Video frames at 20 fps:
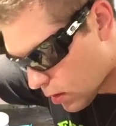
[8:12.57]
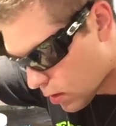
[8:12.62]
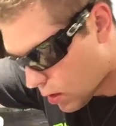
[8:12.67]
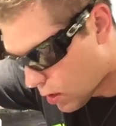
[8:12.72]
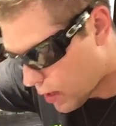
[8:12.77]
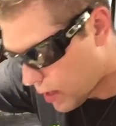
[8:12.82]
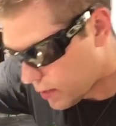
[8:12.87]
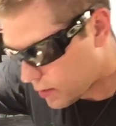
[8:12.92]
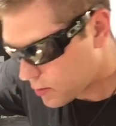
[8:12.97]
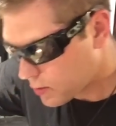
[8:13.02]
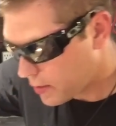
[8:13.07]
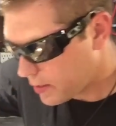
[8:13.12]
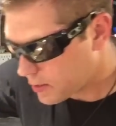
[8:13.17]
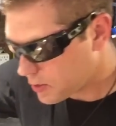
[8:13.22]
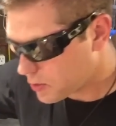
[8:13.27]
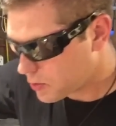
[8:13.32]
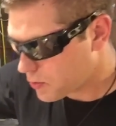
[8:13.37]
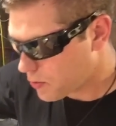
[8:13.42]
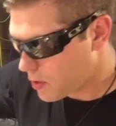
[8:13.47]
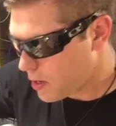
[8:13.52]
All right, so
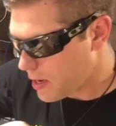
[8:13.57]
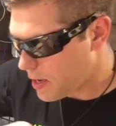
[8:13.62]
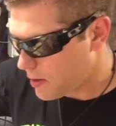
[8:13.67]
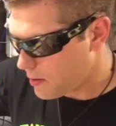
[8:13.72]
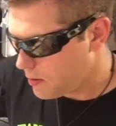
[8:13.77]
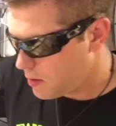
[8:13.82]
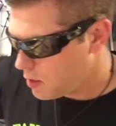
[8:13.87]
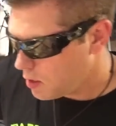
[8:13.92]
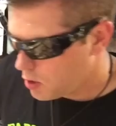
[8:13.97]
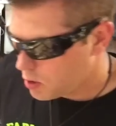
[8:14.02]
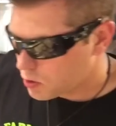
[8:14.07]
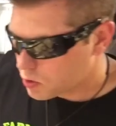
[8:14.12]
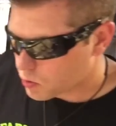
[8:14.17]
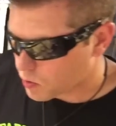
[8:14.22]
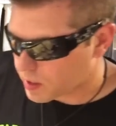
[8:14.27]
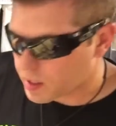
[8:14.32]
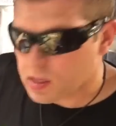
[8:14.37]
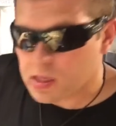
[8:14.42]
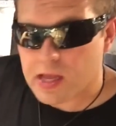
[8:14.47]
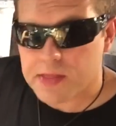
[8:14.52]
there's three. So
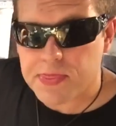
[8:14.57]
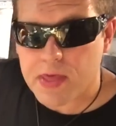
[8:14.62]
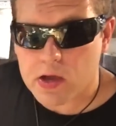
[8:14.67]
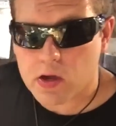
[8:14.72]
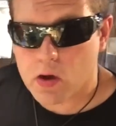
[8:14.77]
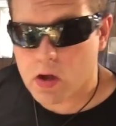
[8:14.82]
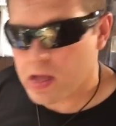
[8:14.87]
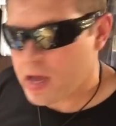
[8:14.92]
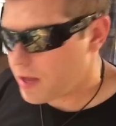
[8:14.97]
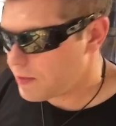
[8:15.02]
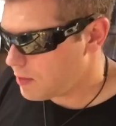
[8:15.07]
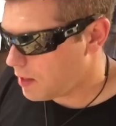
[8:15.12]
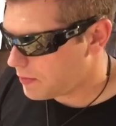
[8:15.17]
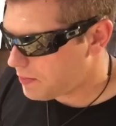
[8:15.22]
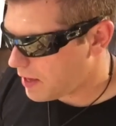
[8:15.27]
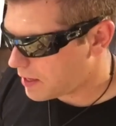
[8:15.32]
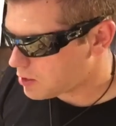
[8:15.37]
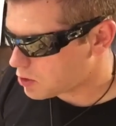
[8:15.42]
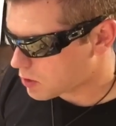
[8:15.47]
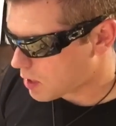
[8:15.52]
we're gonna let that go ahead and let
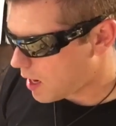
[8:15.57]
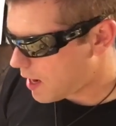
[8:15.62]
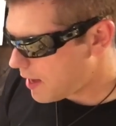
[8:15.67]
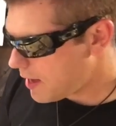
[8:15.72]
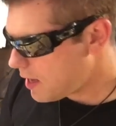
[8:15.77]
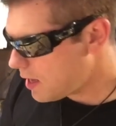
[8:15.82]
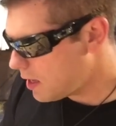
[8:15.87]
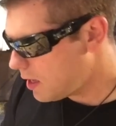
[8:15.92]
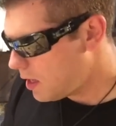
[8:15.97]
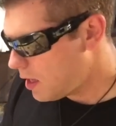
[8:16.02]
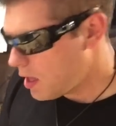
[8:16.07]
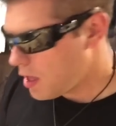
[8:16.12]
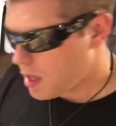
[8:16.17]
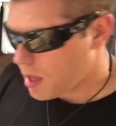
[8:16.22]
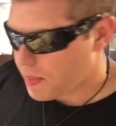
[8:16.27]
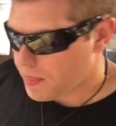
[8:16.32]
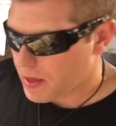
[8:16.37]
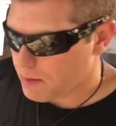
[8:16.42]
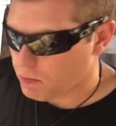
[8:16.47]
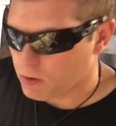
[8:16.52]
that dry,
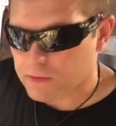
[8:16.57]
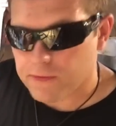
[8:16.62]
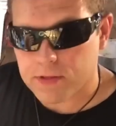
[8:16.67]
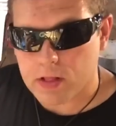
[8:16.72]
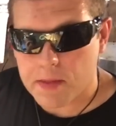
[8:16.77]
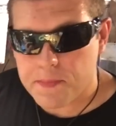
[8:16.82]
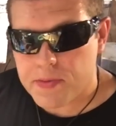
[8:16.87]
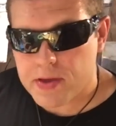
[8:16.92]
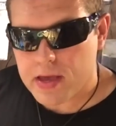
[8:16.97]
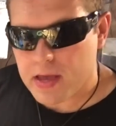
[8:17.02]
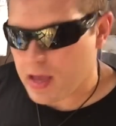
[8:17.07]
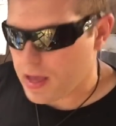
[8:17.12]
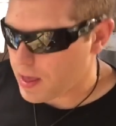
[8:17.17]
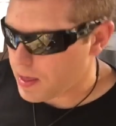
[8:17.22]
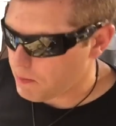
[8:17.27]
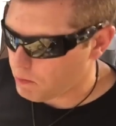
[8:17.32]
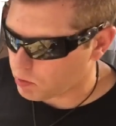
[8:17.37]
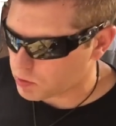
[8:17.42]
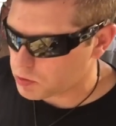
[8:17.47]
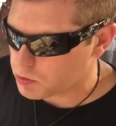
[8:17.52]
and then we'll flip it
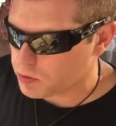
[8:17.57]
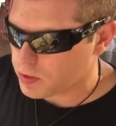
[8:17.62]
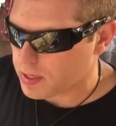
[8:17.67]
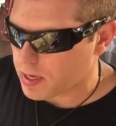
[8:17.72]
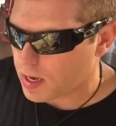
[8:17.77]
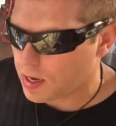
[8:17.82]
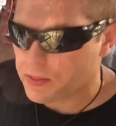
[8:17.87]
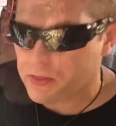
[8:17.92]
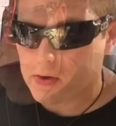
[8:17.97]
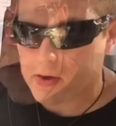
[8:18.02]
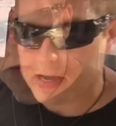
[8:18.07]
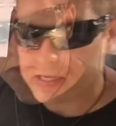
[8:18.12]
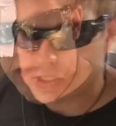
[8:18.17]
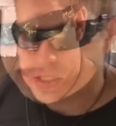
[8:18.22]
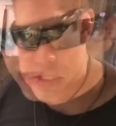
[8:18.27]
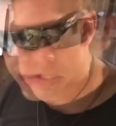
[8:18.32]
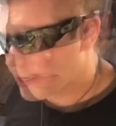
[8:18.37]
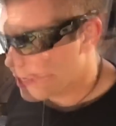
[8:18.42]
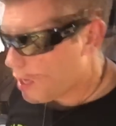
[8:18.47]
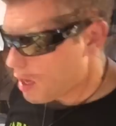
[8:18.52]
and we'll do the other end
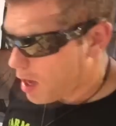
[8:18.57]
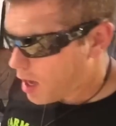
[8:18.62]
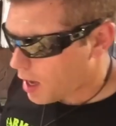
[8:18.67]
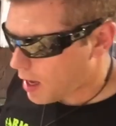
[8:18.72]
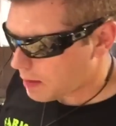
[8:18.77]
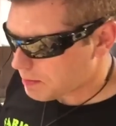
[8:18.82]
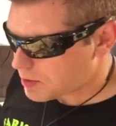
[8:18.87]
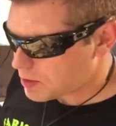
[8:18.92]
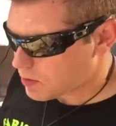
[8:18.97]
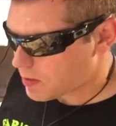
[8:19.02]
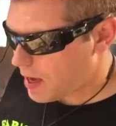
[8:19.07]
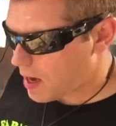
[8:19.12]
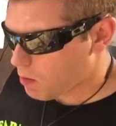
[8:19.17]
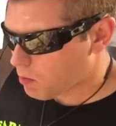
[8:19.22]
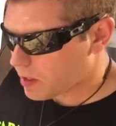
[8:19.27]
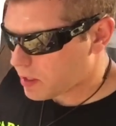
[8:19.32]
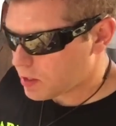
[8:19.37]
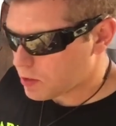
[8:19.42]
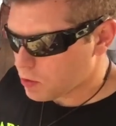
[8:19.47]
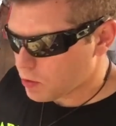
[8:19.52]
back. Sorry. So now
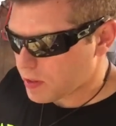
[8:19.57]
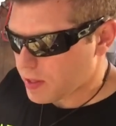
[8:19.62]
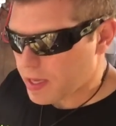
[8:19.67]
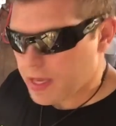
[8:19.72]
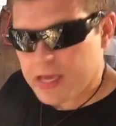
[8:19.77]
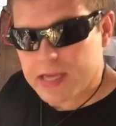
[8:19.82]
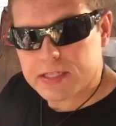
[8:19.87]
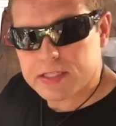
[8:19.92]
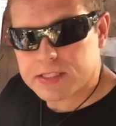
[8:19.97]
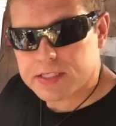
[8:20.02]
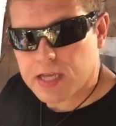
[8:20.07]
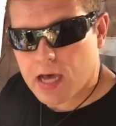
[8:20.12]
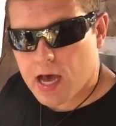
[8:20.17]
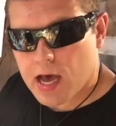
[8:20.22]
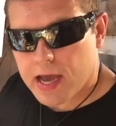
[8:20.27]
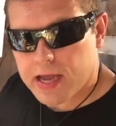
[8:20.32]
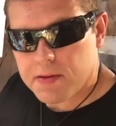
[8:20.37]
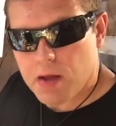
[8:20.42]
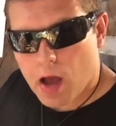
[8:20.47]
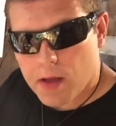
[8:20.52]
we're gonna do the
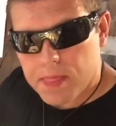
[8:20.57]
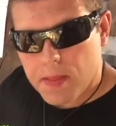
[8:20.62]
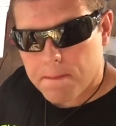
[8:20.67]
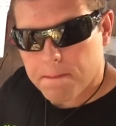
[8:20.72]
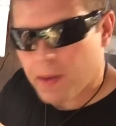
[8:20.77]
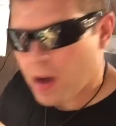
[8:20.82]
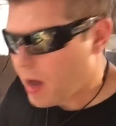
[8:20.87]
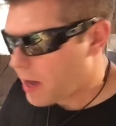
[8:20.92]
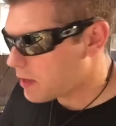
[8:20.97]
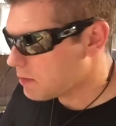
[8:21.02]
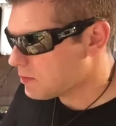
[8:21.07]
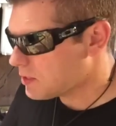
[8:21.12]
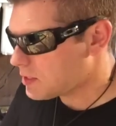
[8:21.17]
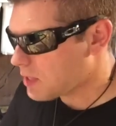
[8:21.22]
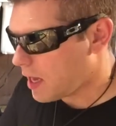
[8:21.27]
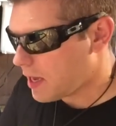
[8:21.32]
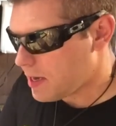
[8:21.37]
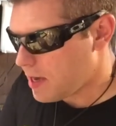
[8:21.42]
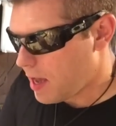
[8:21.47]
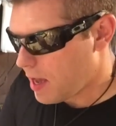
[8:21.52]
inside on the bottom
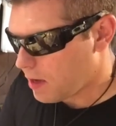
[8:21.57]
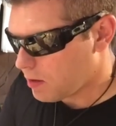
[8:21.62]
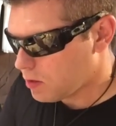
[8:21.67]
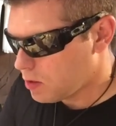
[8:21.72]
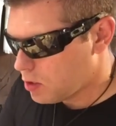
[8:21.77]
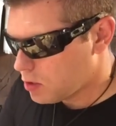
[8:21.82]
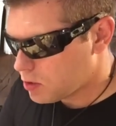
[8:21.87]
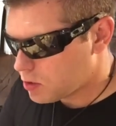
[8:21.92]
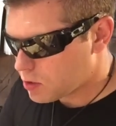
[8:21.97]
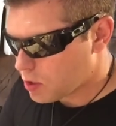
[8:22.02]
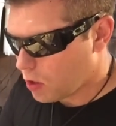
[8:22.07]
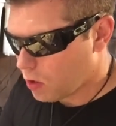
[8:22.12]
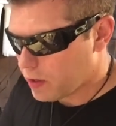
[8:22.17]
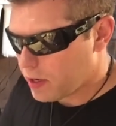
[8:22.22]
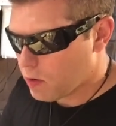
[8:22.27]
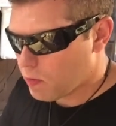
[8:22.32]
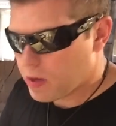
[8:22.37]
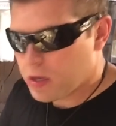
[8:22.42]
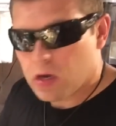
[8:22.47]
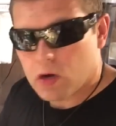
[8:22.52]
side now. So
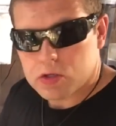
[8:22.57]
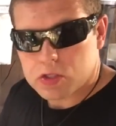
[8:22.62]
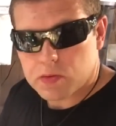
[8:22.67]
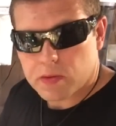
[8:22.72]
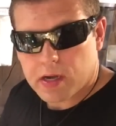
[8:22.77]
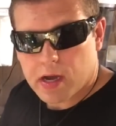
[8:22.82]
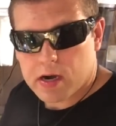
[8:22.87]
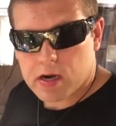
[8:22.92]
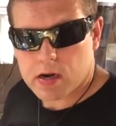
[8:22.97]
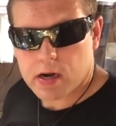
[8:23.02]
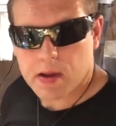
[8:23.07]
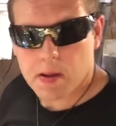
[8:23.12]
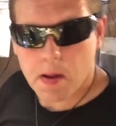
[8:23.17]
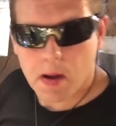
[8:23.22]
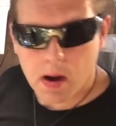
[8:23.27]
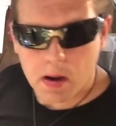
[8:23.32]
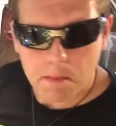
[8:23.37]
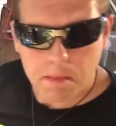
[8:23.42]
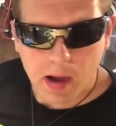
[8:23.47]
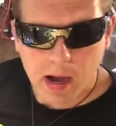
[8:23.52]
here we go. So we got
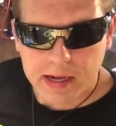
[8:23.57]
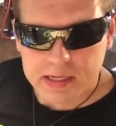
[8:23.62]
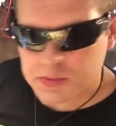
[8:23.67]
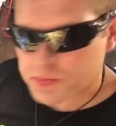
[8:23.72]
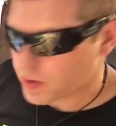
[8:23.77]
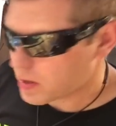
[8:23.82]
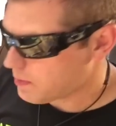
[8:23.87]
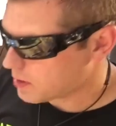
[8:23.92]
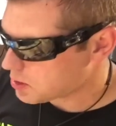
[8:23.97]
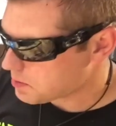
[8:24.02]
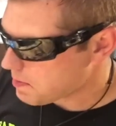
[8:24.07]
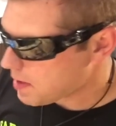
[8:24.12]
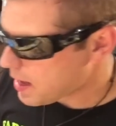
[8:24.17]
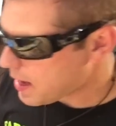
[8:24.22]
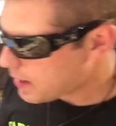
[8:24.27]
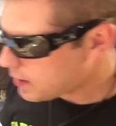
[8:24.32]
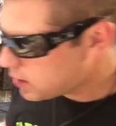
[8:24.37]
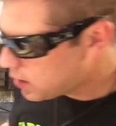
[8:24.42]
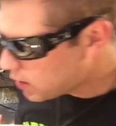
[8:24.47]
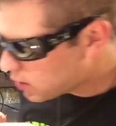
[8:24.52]
our box pretty much
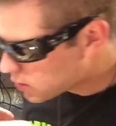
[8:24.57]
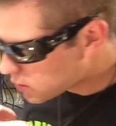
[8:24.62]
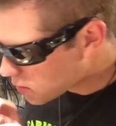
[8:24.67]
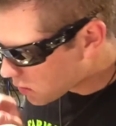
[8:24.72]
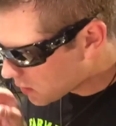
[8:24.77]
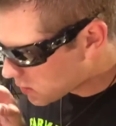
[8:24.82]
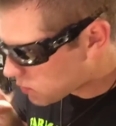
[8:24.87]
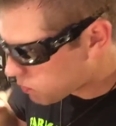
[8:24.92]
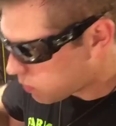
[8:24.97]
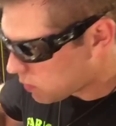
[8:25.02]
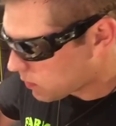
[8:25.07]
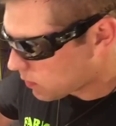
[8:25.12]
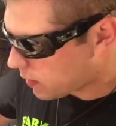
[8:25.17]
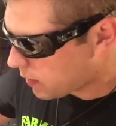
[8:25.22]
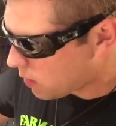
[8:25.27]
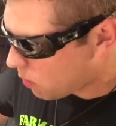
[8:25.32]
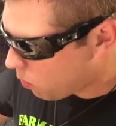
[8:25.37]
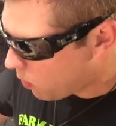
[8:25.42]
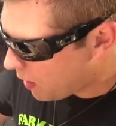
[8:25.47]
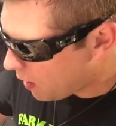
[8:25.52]
made. So we're
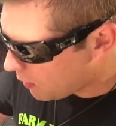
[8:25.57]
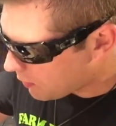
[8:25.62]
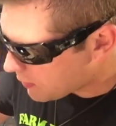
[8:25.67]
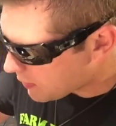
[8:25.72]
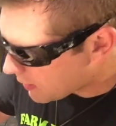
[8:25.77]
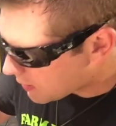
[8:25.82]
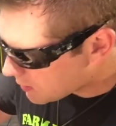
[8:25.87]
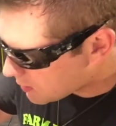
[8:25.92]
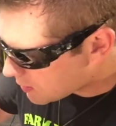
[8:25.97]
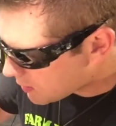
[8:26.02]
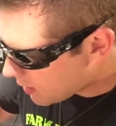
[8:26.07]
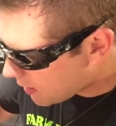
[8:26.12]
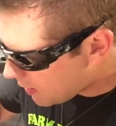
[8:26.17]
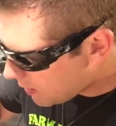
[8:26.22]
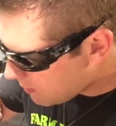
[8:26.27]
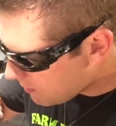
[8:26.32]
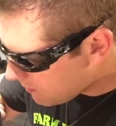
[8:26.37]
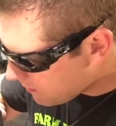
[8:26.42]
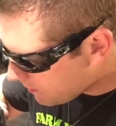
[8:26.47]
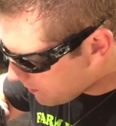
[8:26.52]
gonna weld the
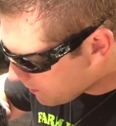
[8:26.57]
inside.